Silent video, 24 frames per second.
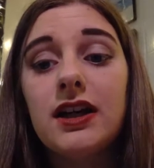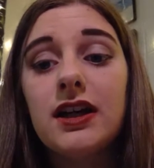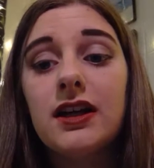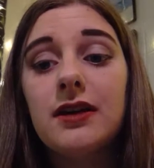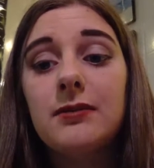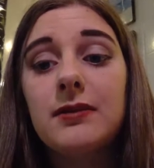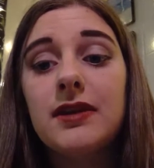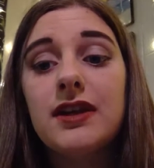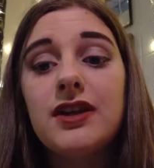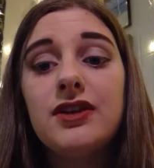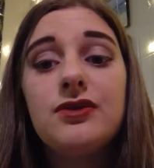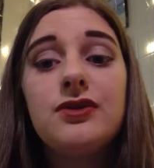I
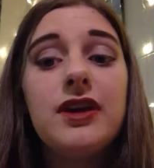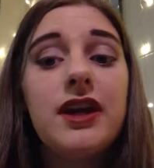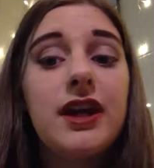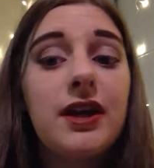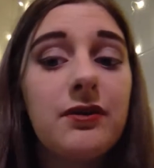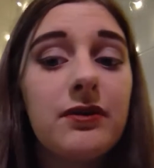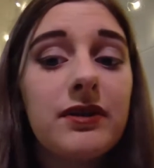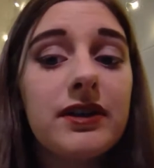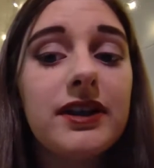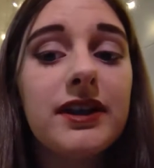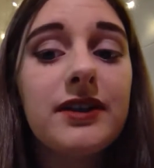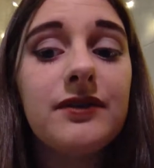mean, you
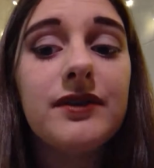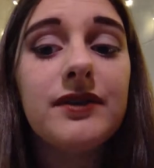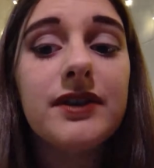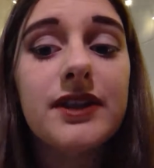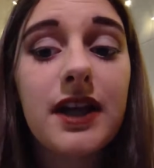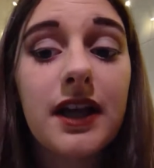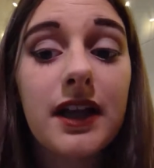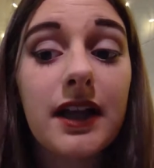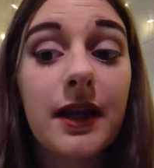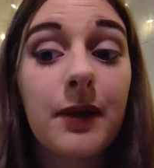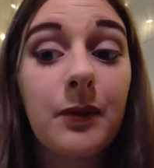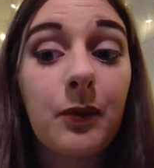can't really even
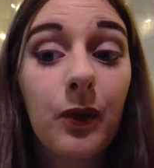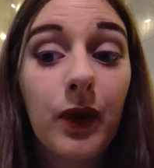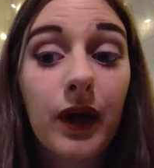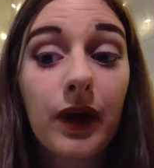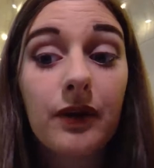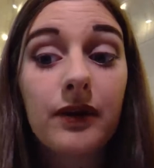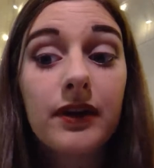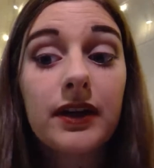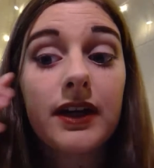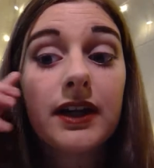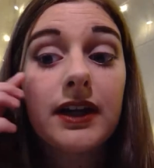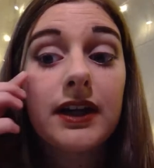tell I'm
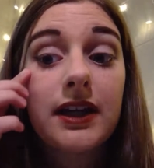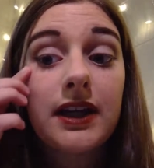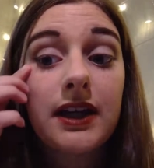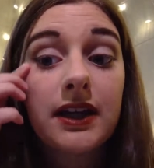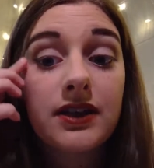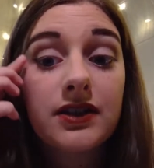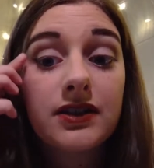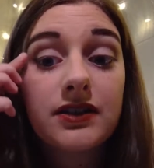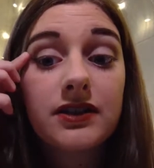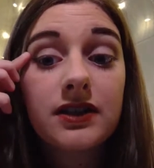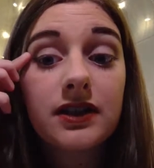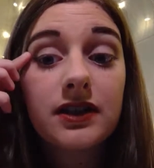wearing any,
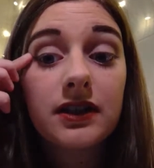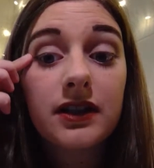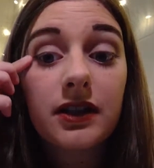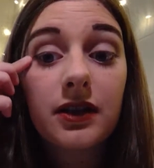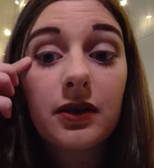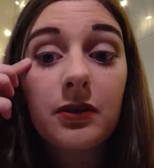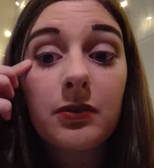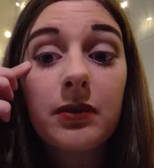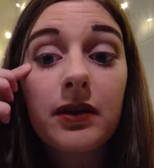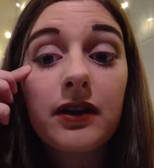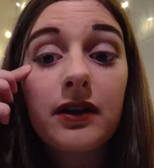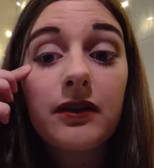just a
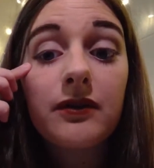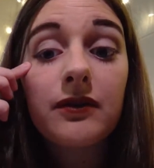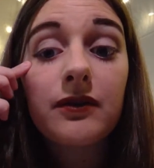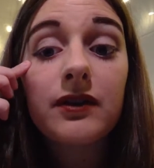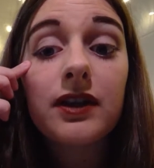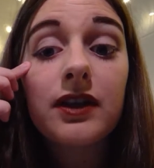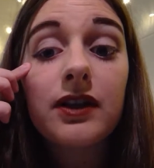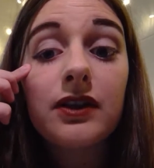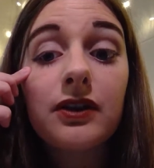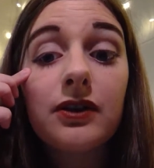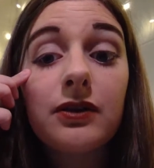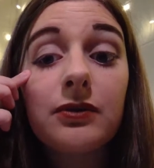little bit of
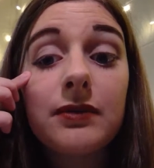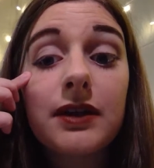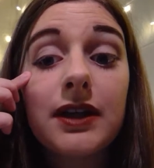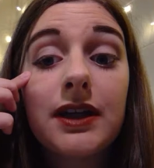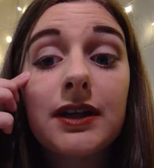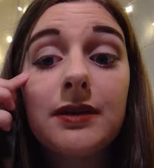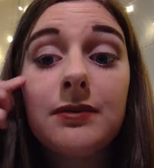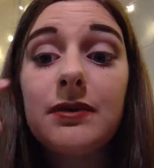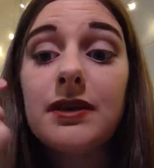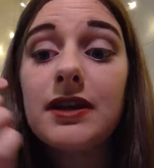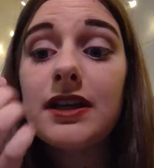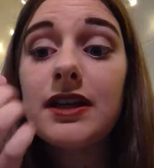glitter
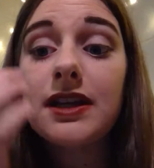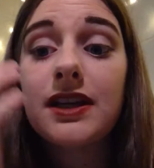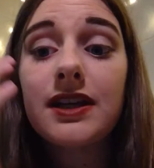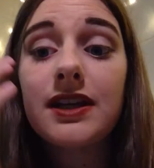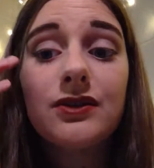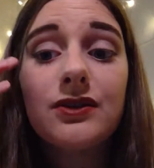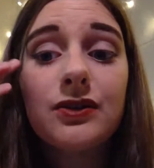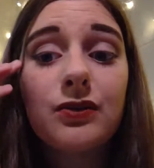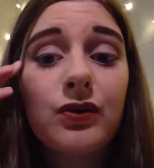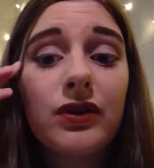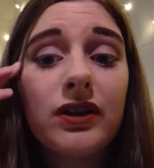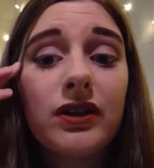maybe.
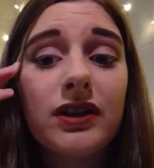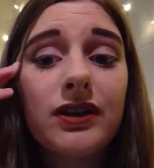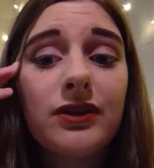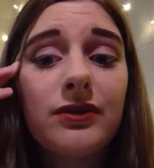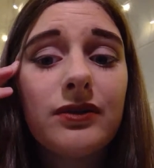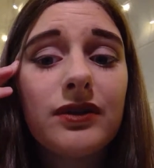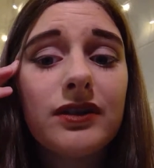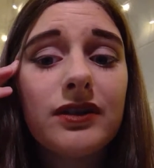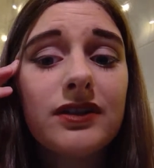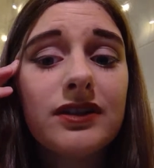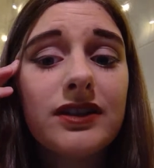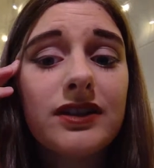It's
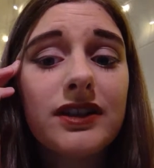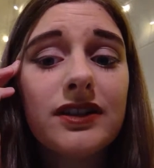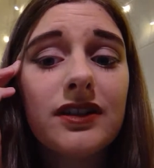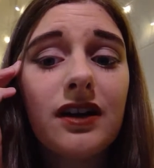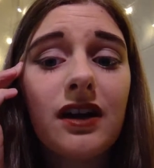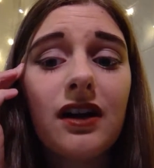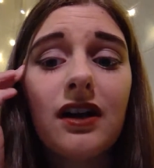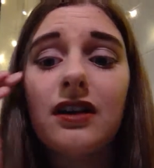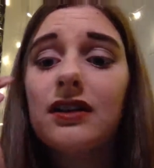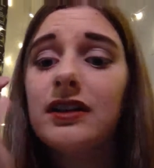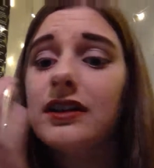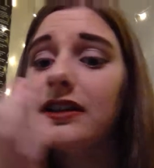really
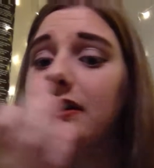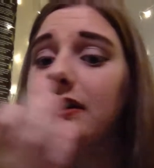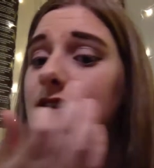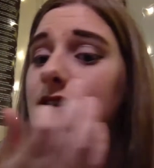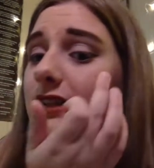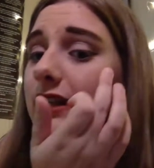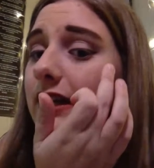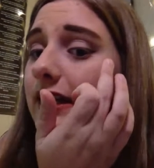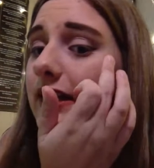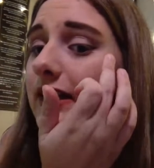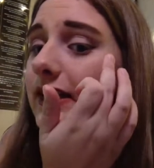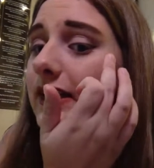dull and
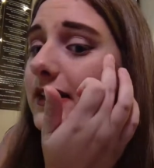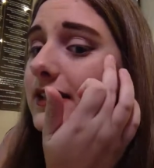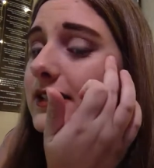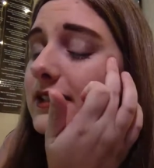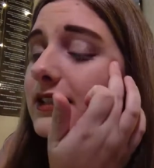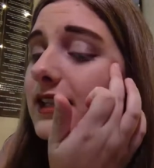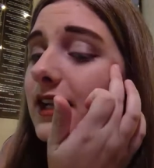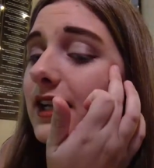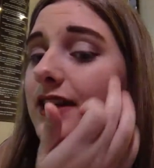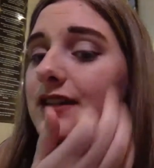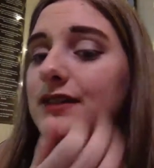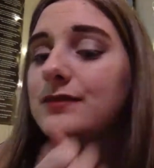light. It's
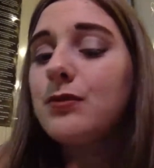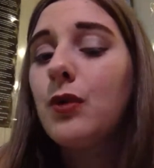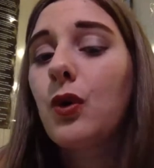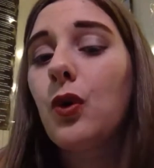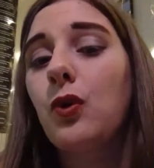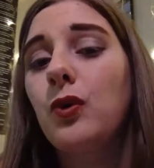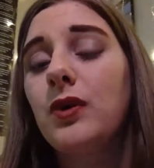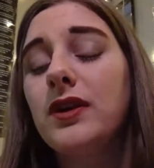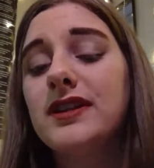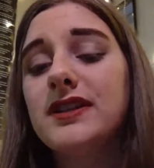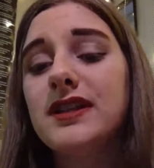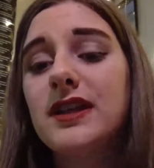not as
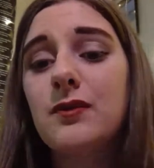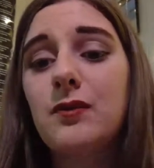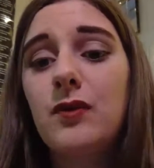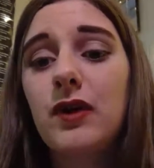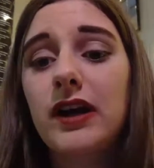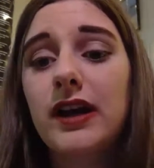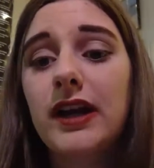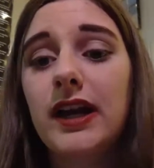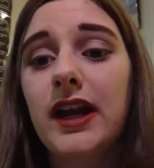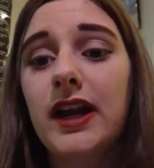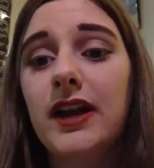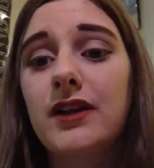bold as I
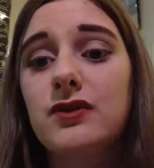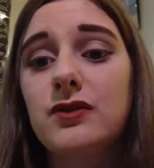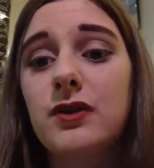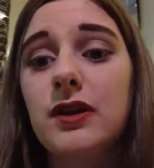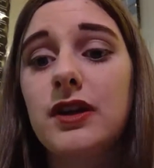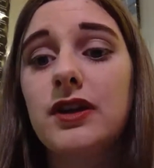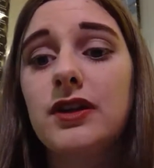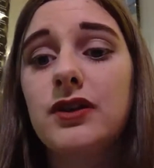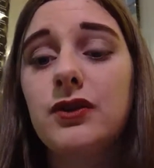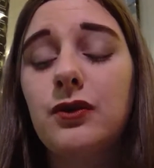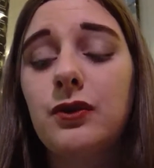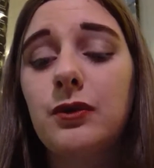wanted, and I tried
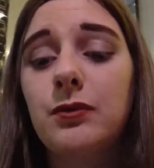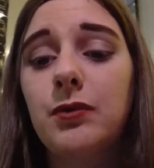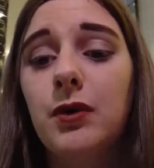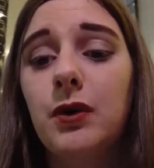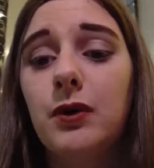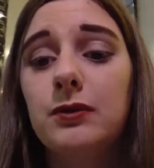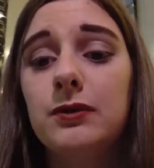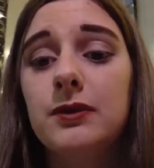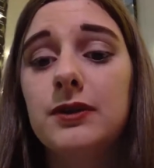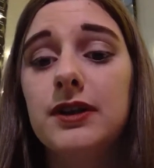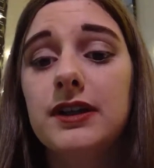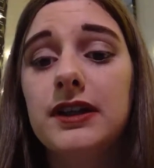to do a
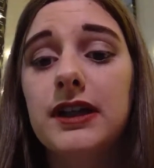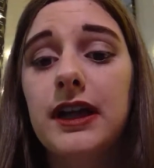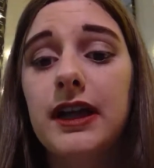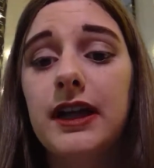bold look.